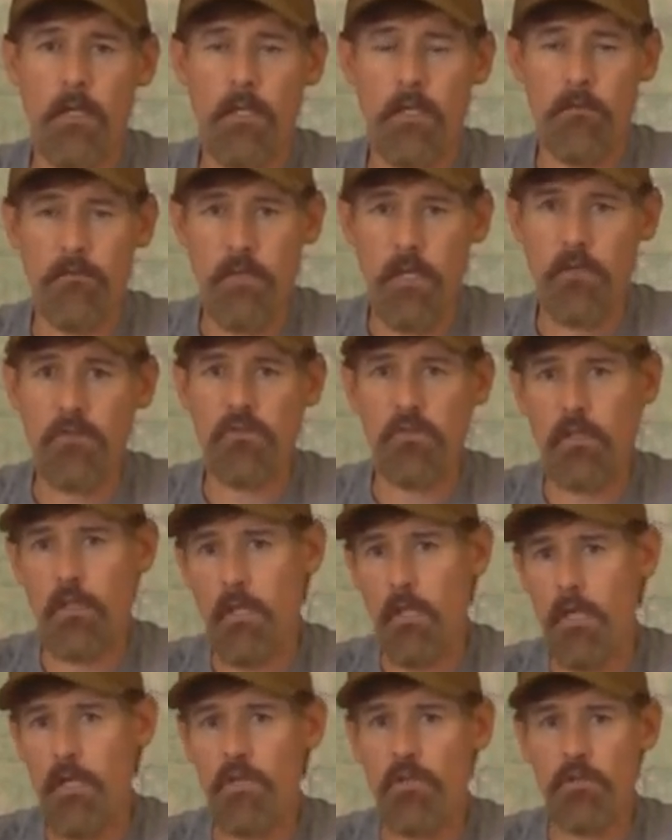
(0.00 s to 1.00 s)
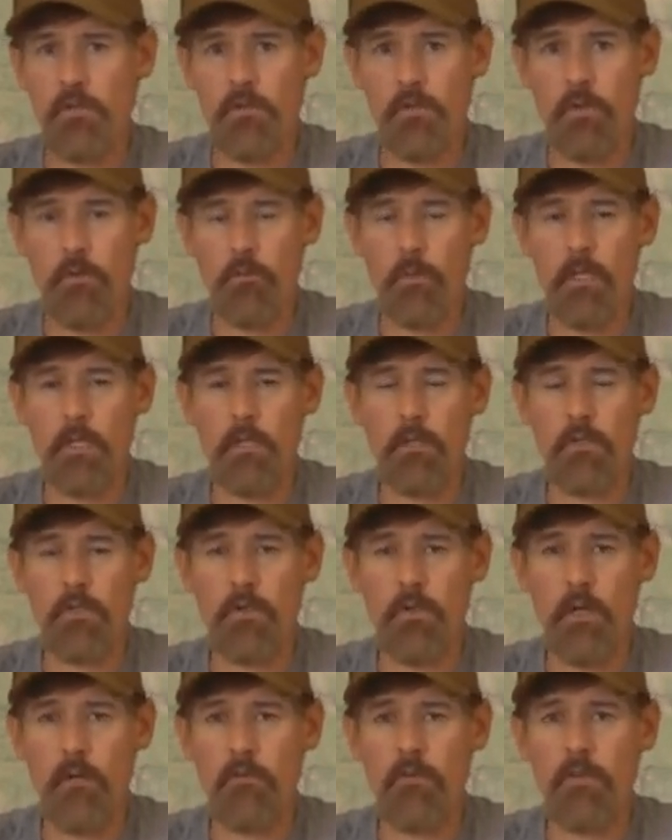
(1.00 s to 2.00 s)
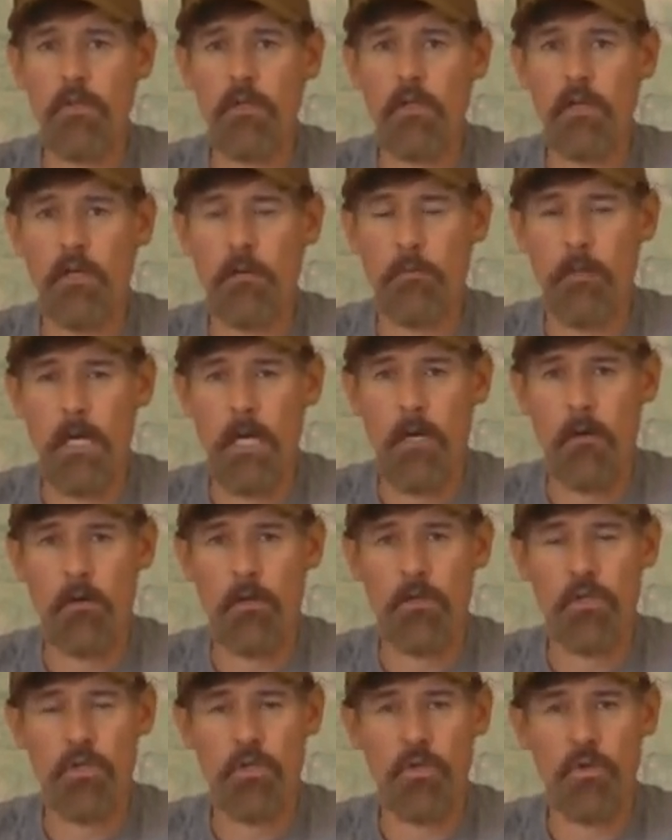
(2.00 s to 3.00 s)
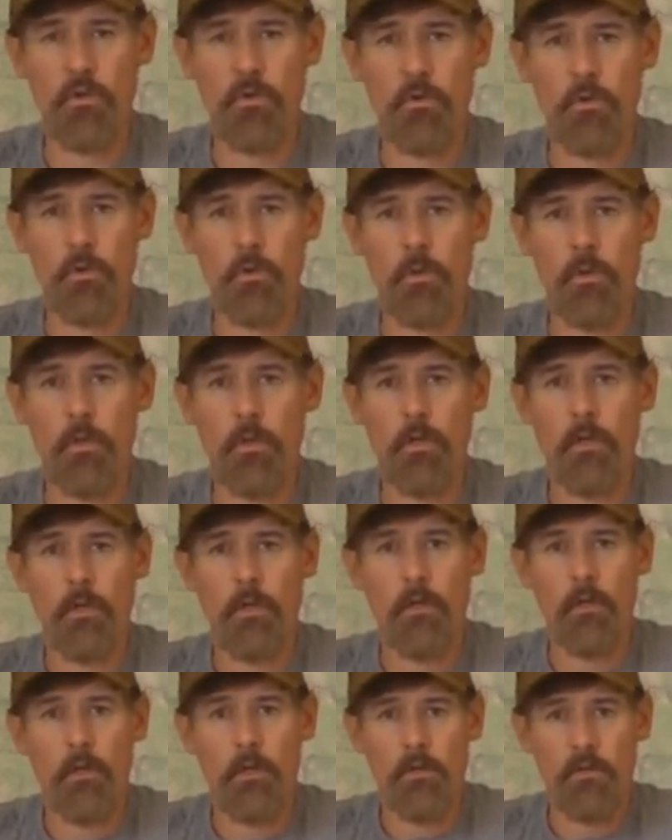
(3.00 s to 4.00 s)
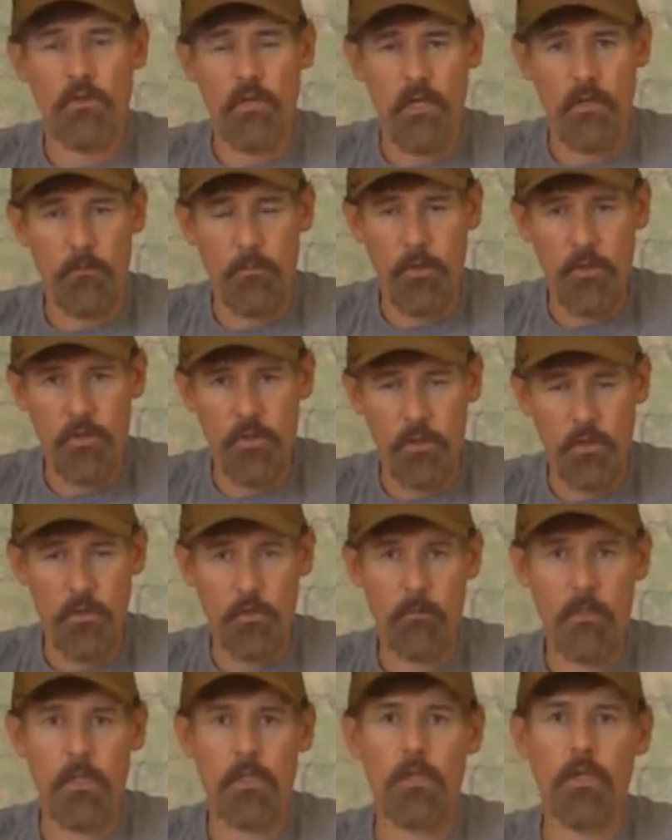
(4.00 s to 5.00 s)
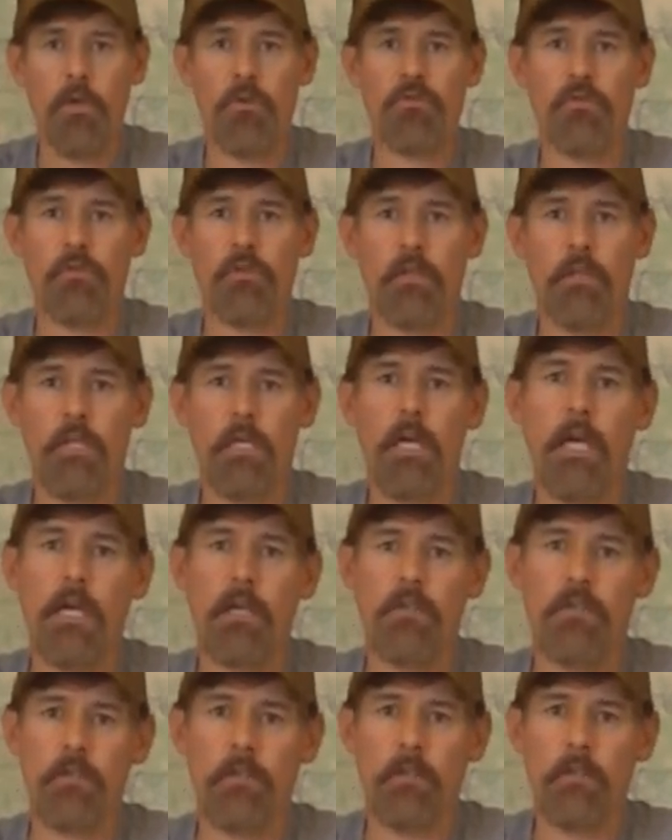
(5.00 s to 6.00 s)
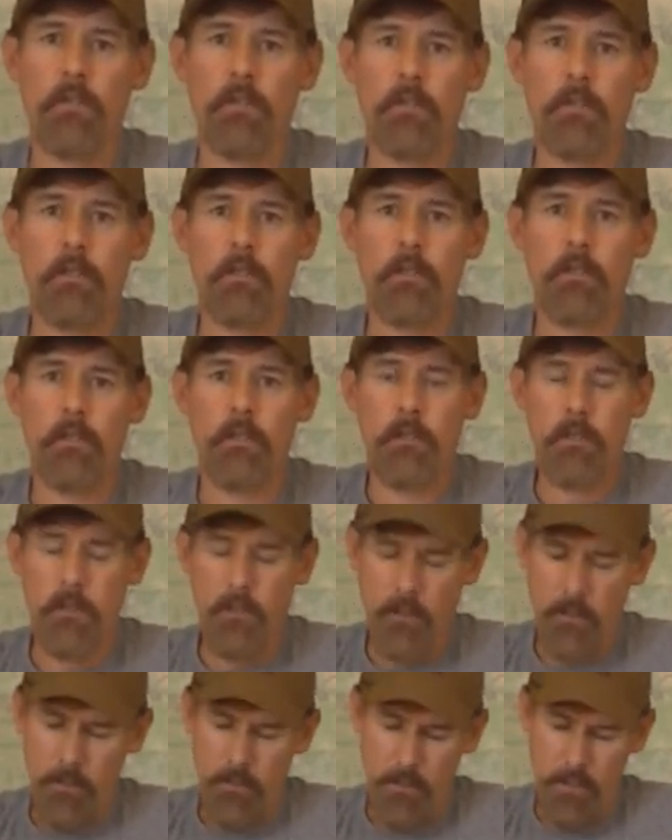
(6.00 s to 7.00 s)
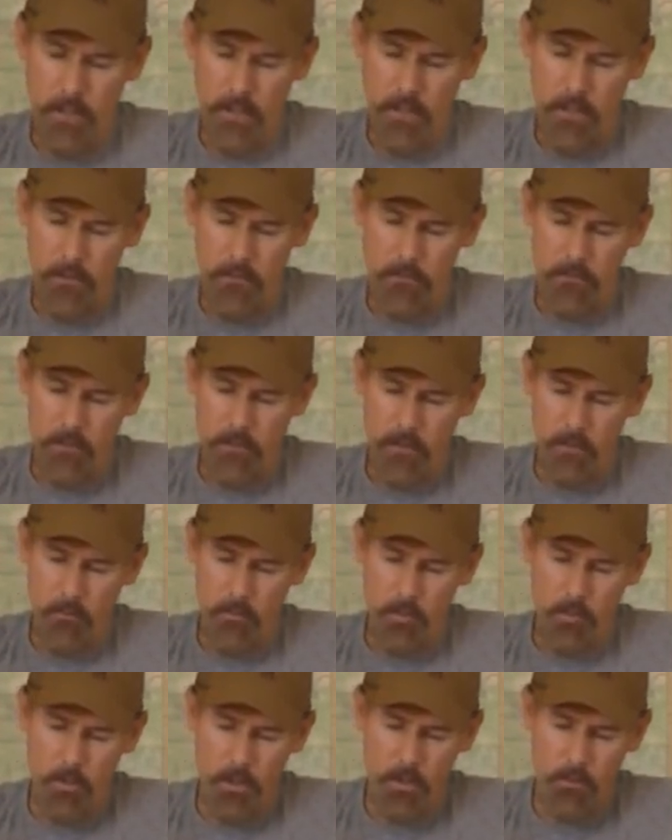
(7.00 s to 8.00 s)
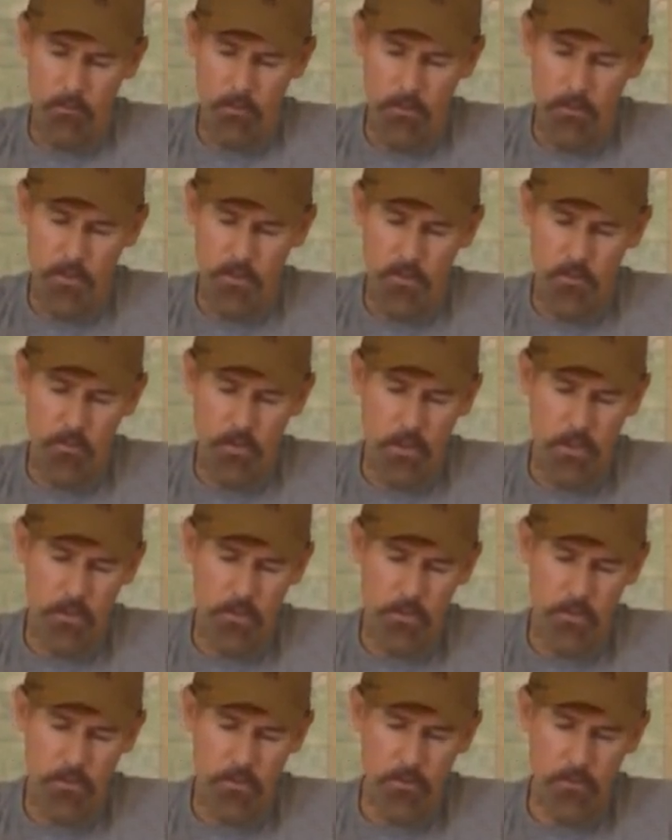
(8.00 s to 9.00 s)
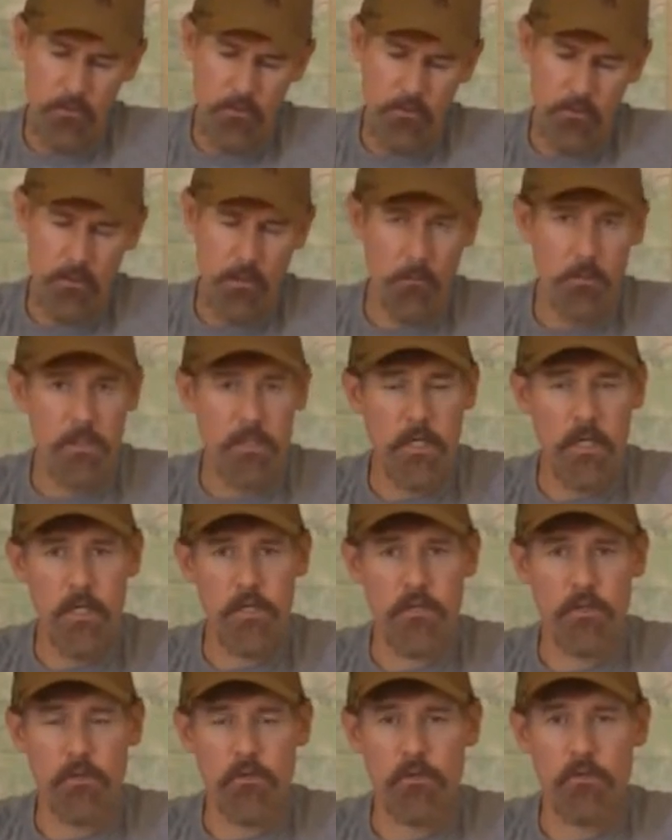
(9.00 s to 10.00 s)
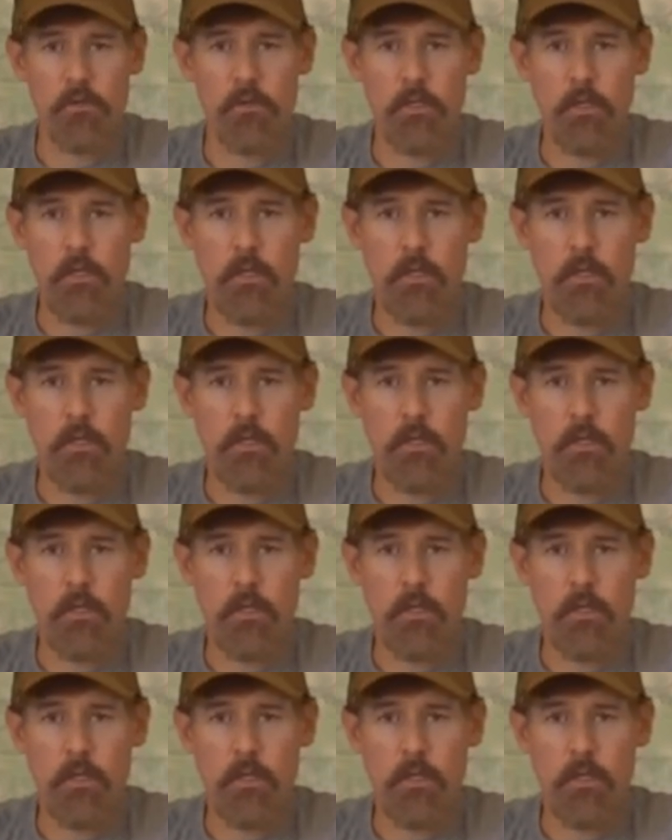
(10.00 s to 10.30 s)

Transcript: And if that's the case, then we can do everything in our power to try to put you a little bit closer to the action. And we'll work with you on your limitations.